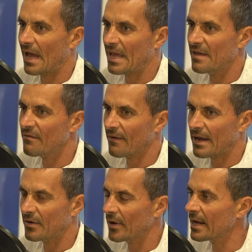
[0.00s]
if
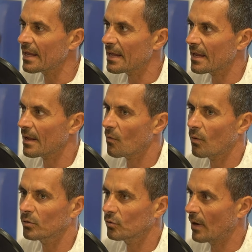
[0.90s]
I really
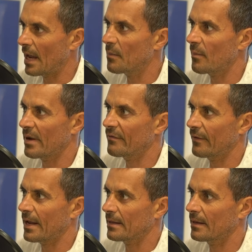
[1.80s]
want to help my
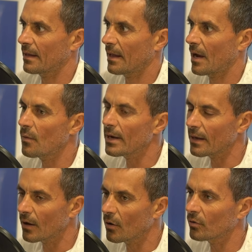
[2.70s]
friend, I will
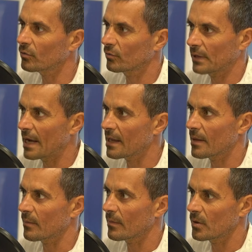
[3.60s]
go to tell
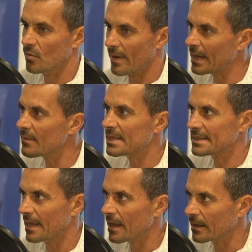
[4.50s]
him, you make a
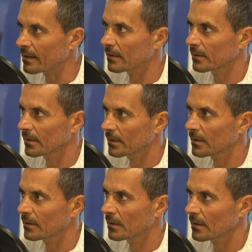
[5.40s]
mistake.
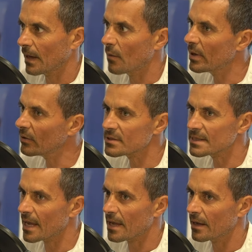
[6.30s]
I will not
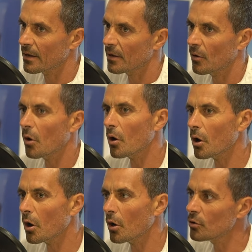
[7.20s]
say,
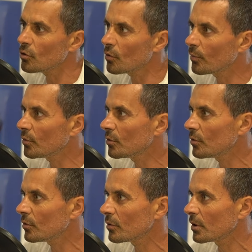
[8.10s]
oh, you
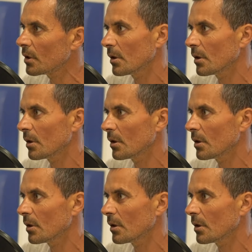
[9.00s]
poor.